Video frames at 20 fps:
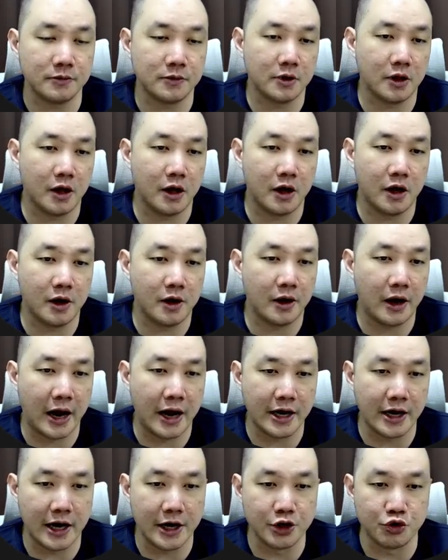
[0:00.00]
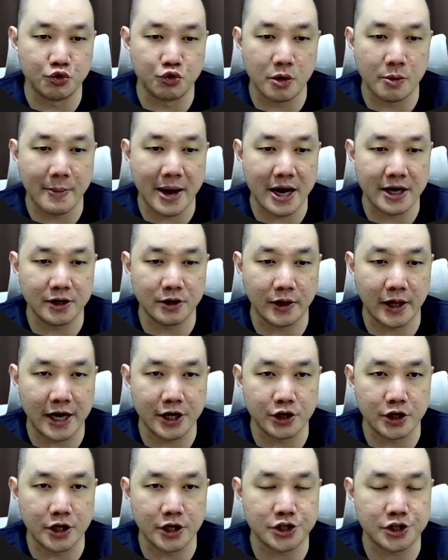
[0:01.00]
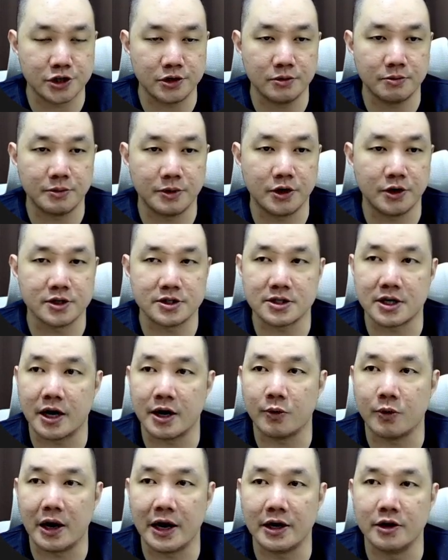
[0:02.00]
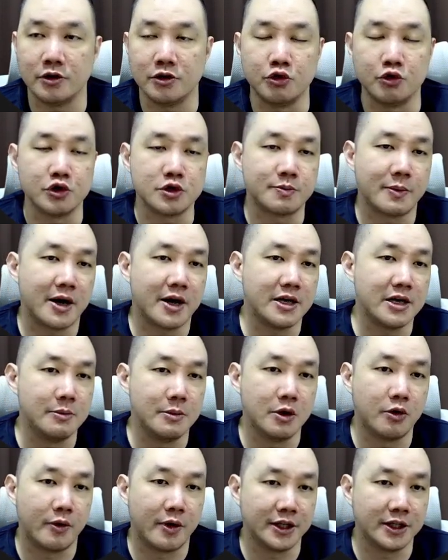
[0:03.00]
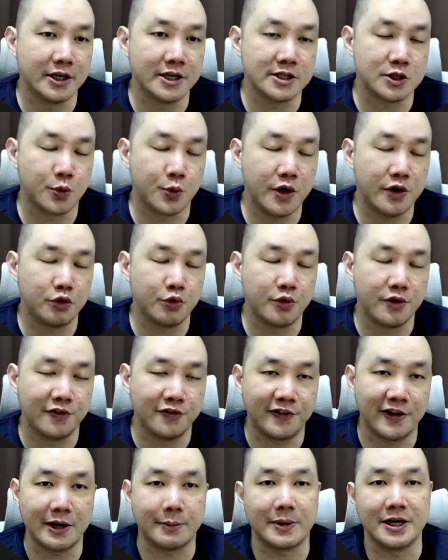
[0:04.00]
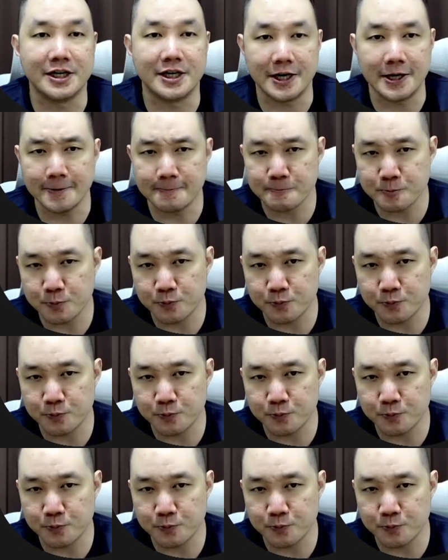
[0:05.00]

I do a manual ideation because I use my email writing as a way to reflect my day.